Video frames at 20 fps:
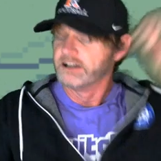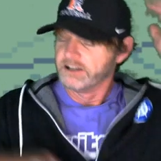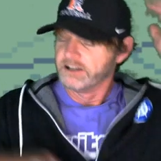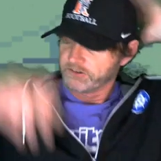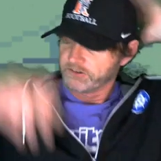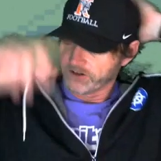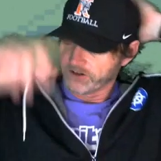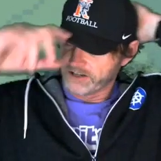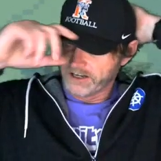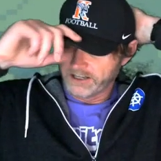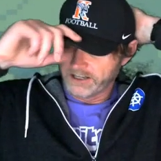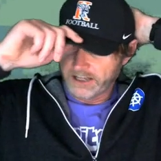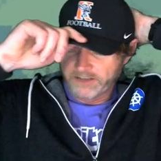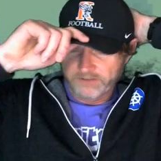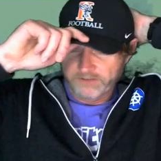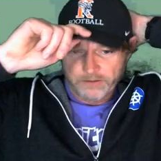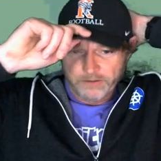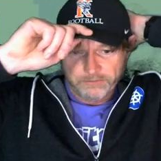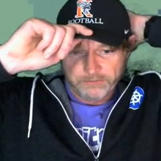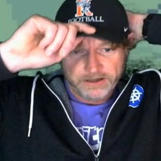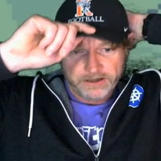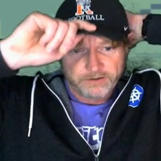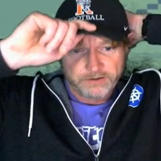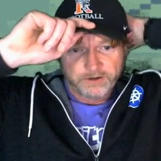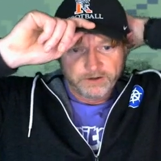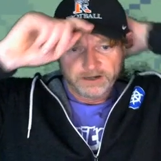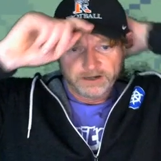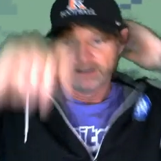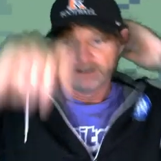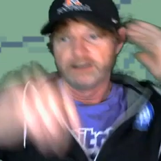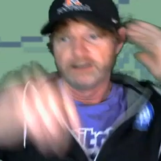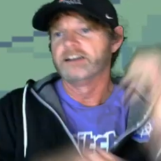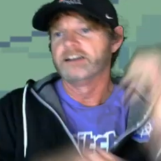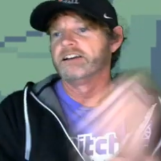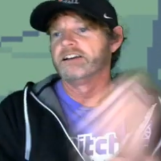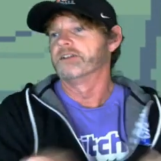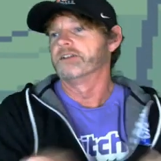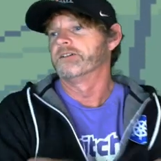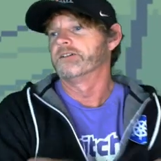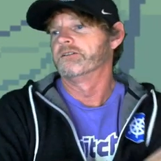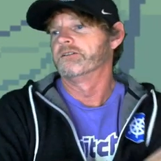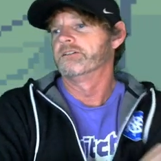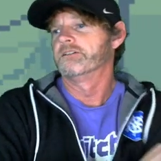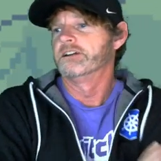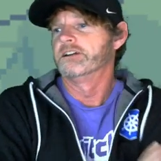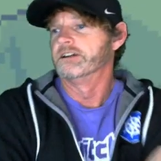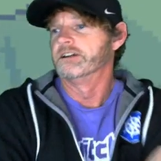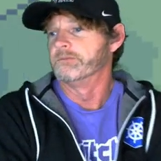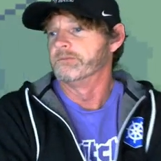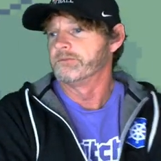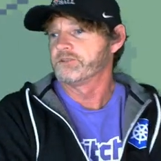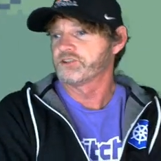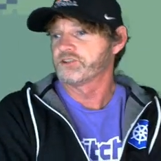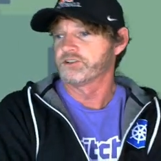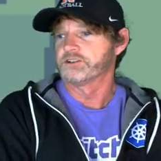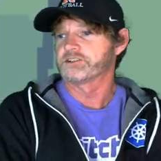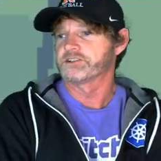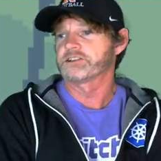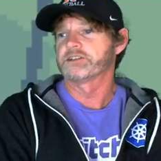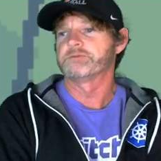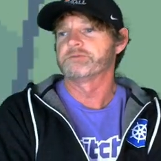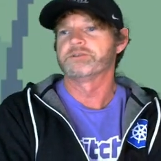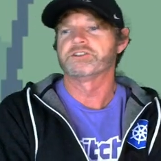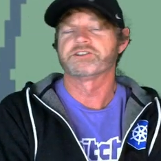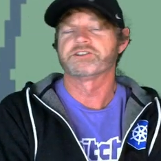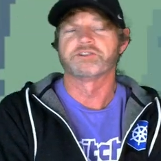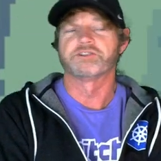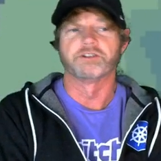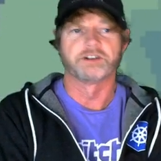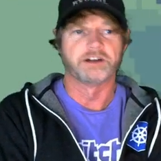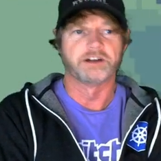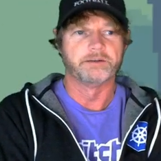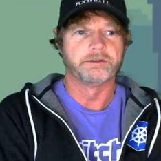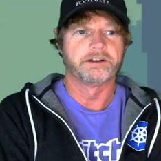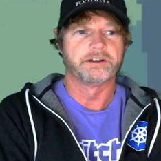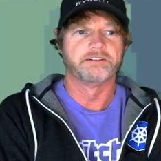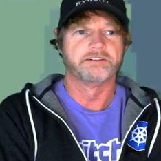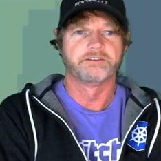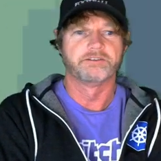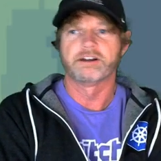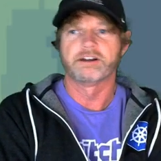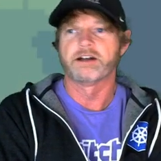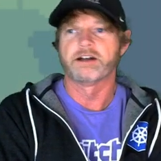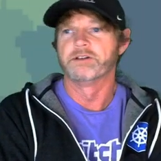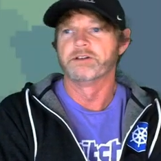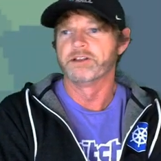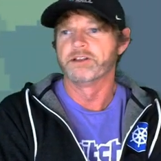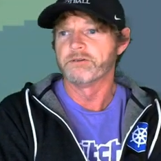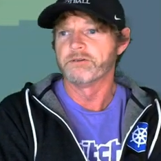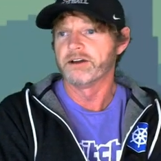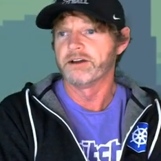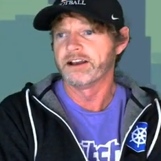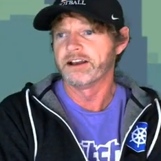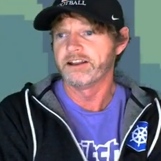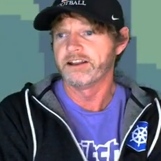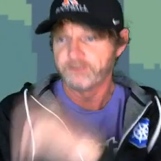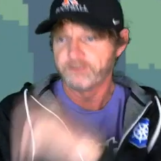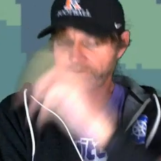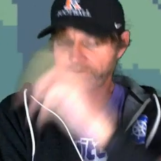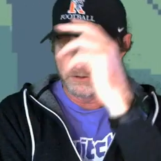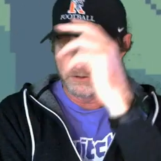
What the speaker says: So I kind of gave up and wanted, sure, it's going to be a shortcoming of what I really wanted it for,